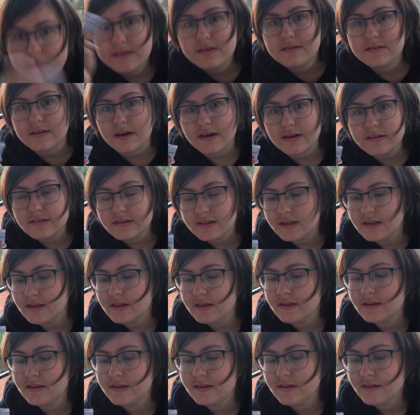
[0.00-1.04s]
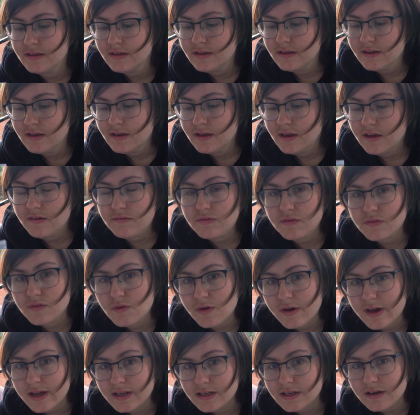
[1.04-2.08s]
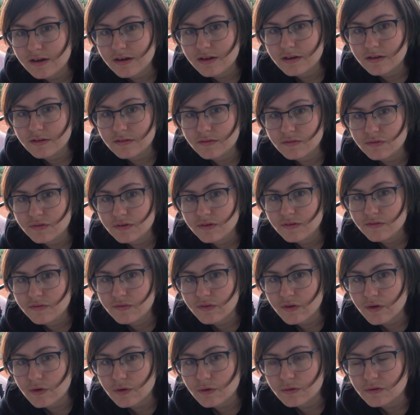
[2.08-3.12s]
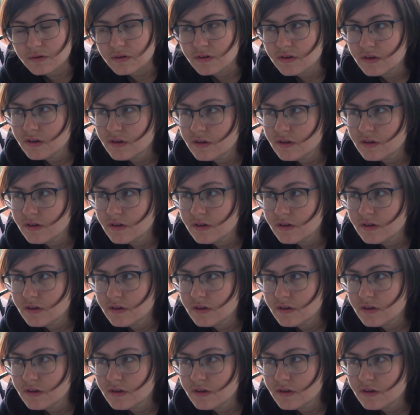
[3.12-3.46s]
These guys, if you've got any kind of phone,